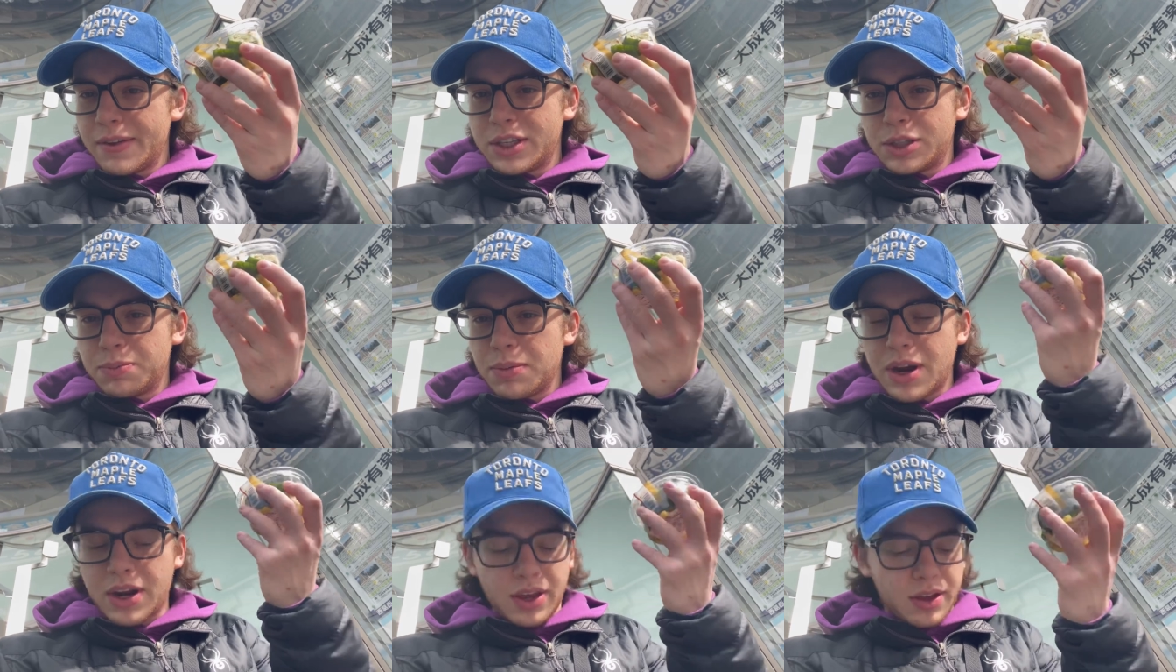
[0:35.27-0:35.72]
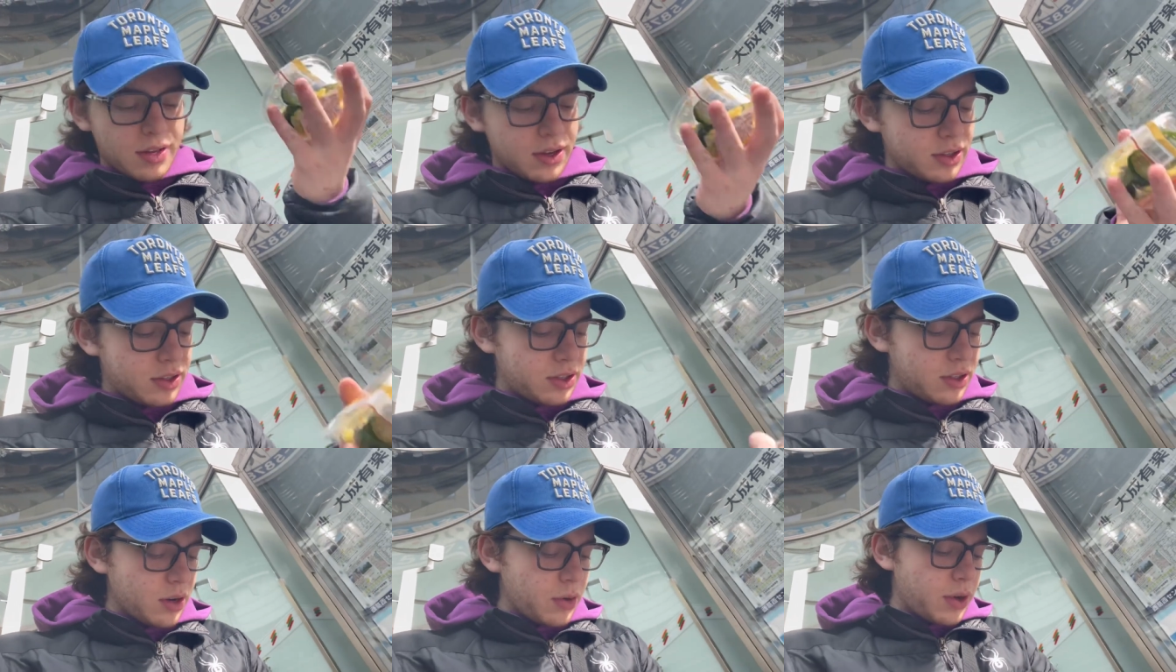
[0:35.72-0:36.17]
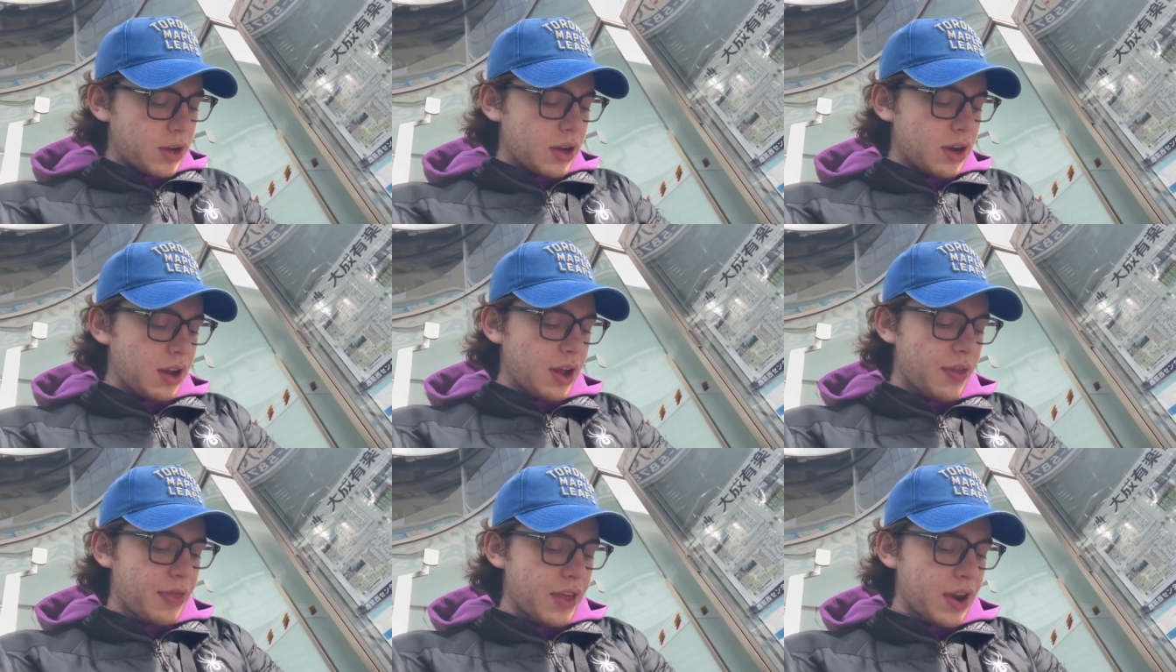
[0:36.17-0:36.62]
Money, it's so good.
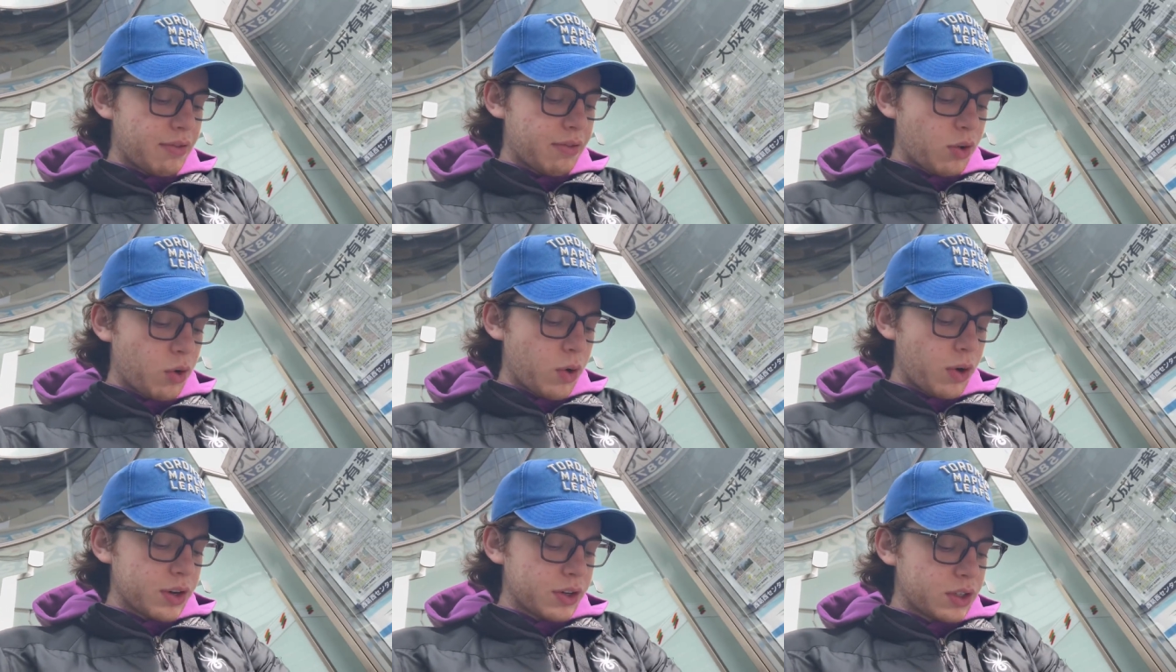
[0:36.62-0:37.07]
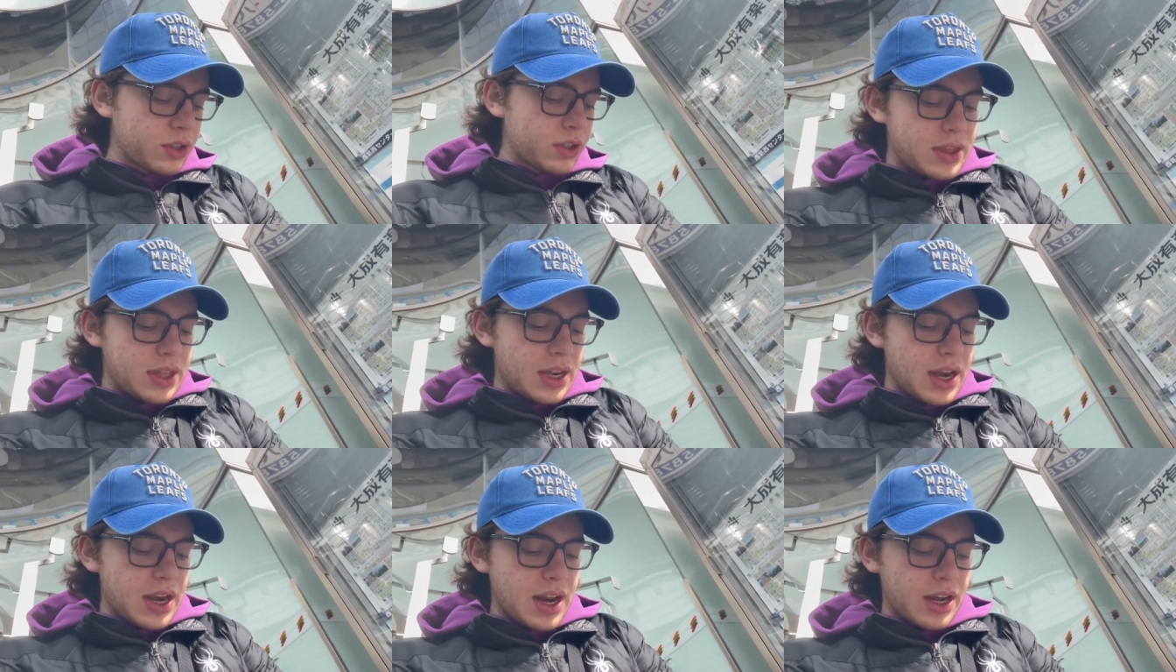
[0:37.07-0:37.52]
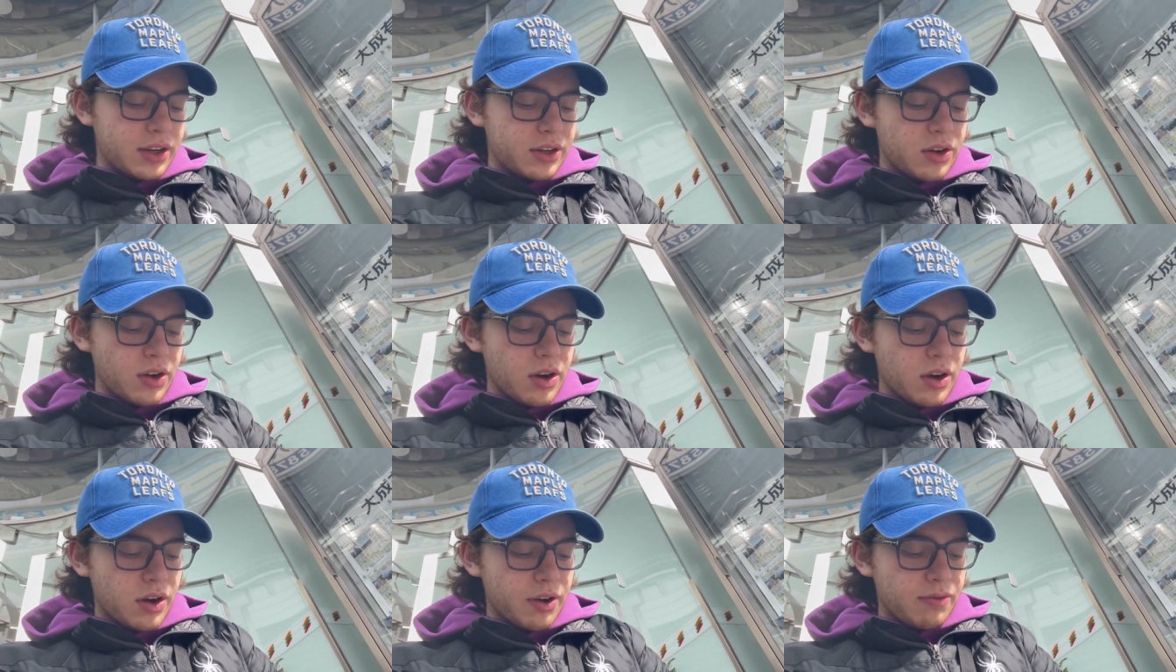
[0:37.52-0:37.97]
And then of course, the
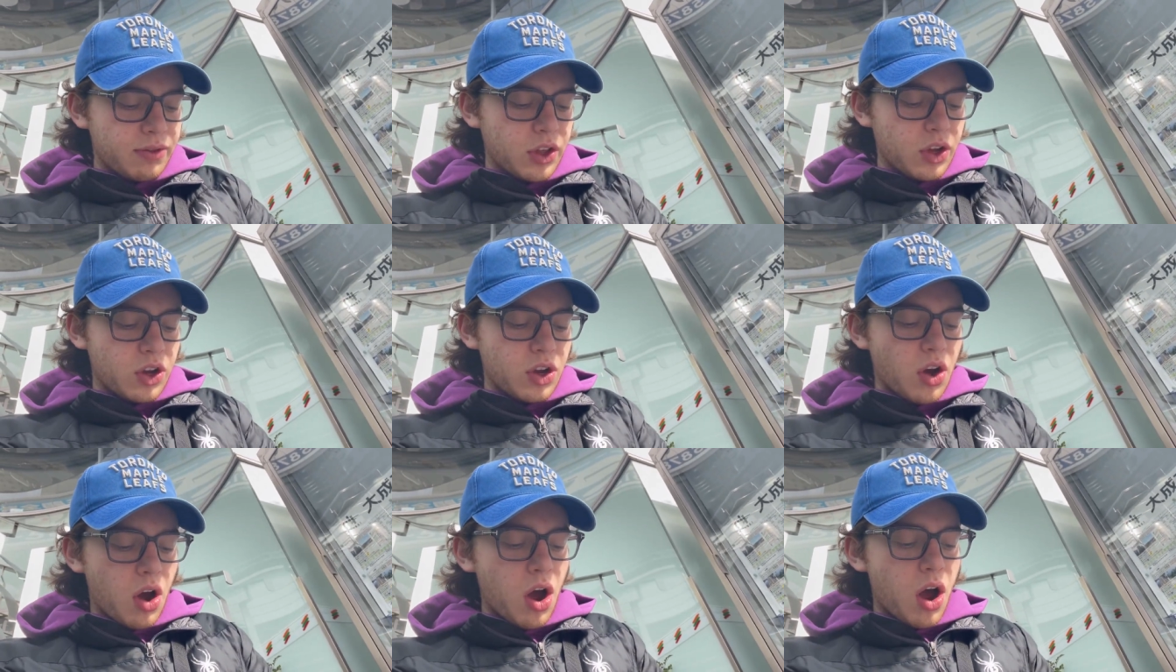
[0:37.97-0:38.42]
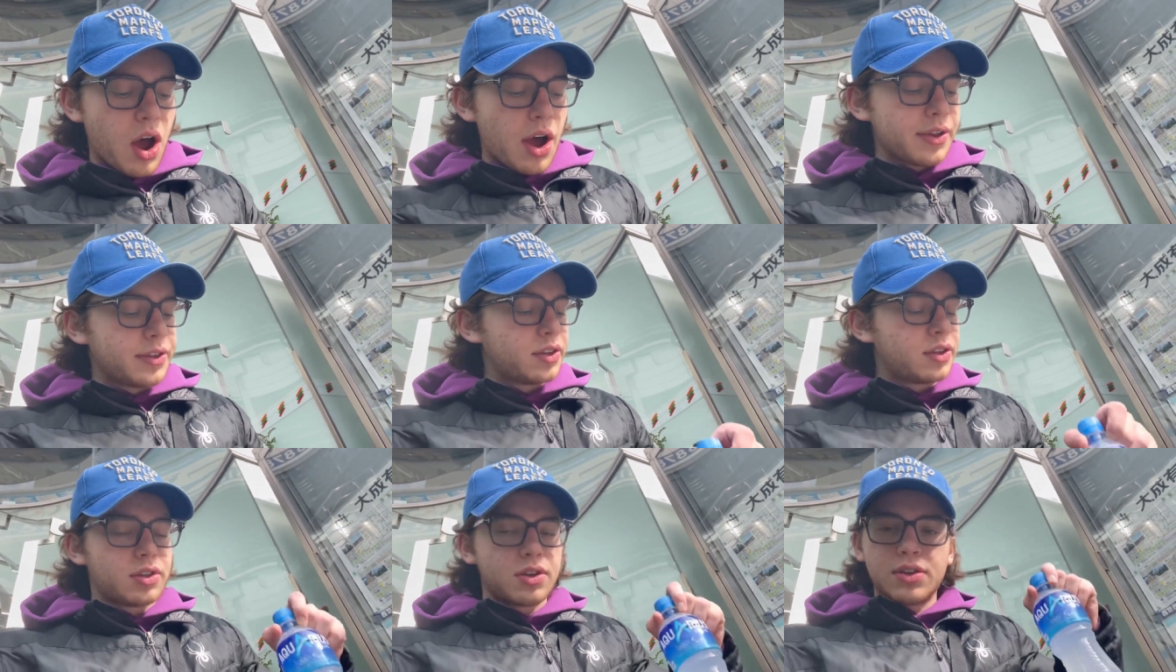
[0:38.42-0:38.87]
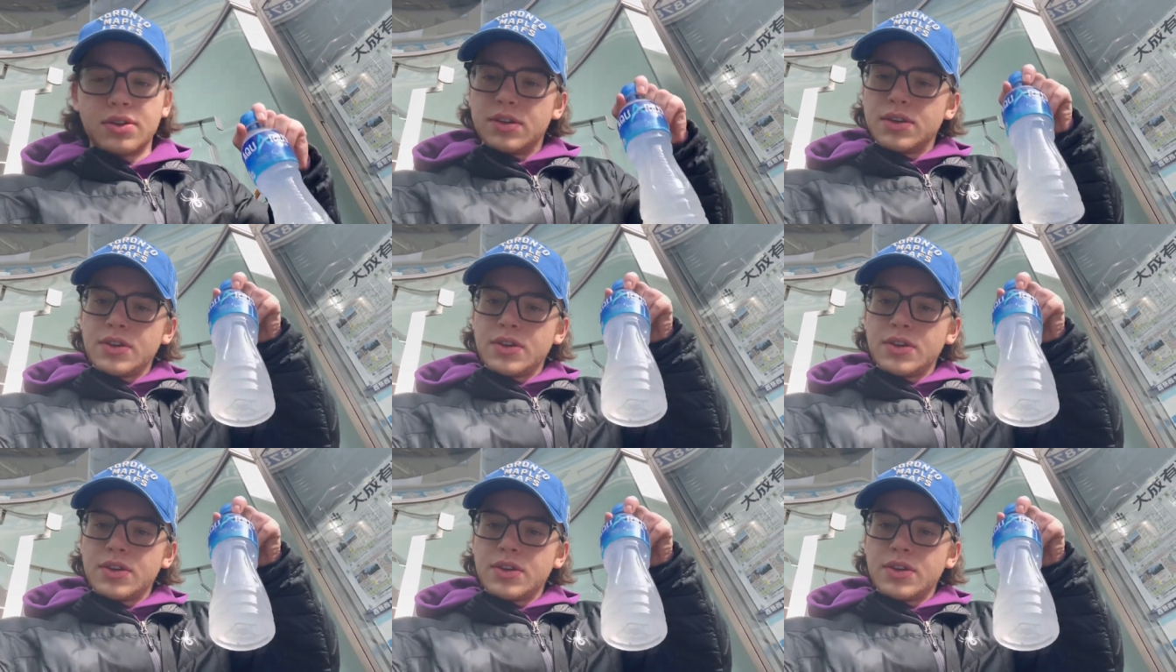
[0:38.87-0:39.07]
nectar, the gods,